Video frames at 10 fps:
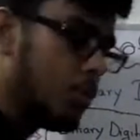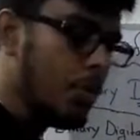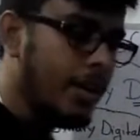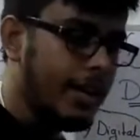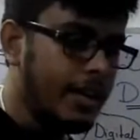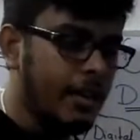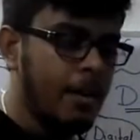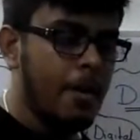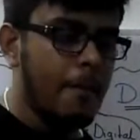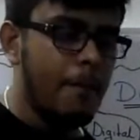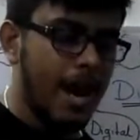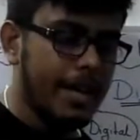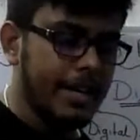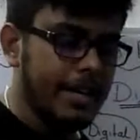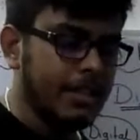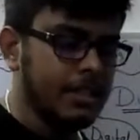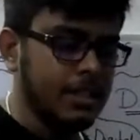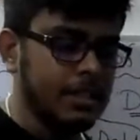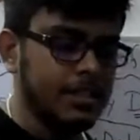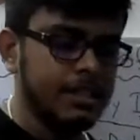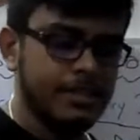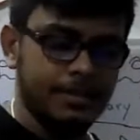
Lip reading: in a binary digital system.